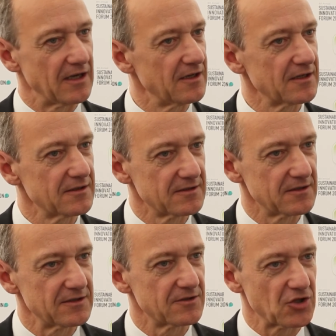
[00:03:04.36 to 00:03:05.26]
Erlangen
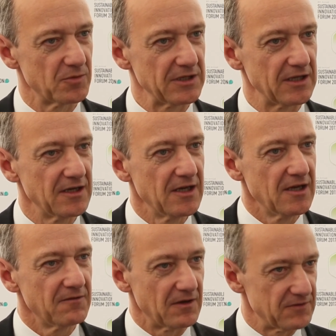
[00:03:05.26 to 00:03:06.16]
in Germany,
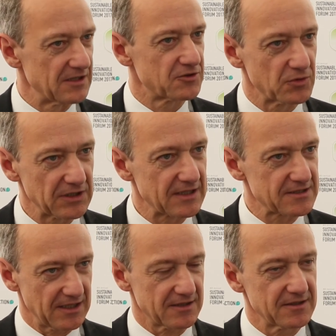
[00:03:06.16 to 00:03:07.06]
where we are doing
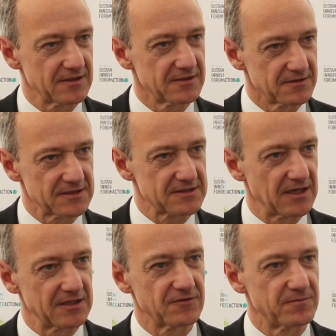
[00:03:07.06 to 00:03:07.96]
exactly this
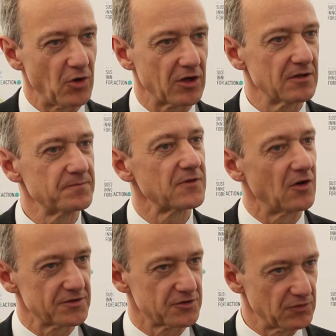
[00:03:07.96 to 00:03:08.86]
kind of model,
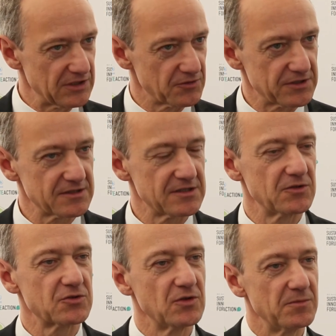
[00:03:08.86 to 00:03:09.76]
also reducing
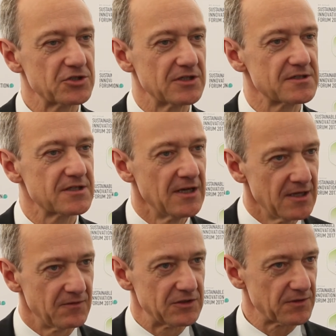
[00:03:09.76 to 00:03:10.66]
CO2 emissions.
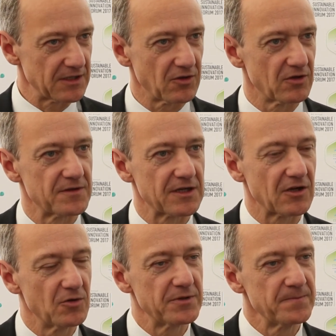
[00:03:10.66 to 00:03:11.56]
We do that all over the
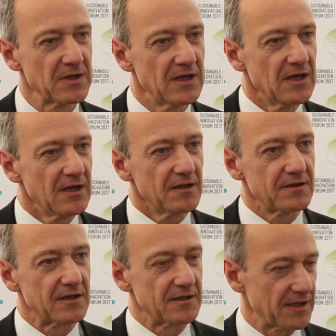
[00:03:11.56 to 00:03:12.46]
globe.
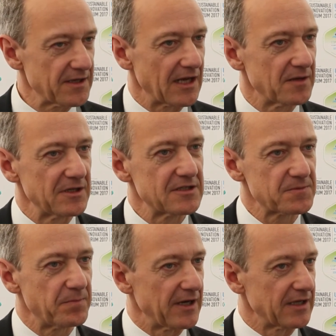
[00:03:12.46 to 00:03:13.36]
Another element
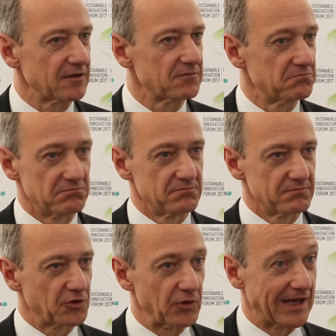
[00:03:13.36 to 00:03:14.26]
is buying
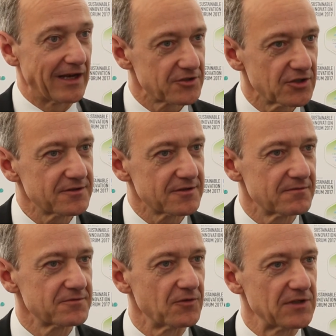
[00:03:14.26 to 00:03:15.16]
green electrons,
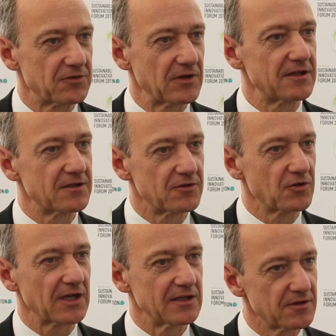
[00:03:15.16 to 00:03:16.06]
so we are really
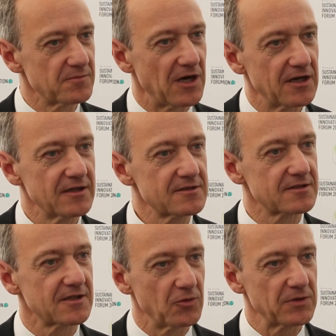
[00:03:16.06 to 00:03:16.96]
looking into the
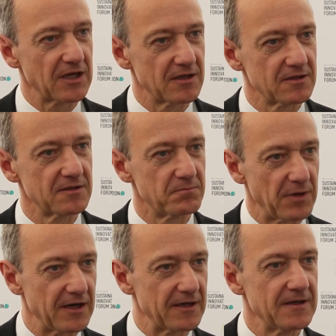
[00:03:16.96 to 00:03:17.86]
markets, how we can
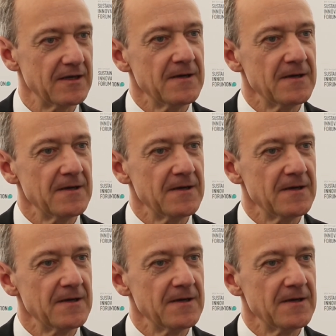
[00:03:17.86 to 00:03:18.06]
buy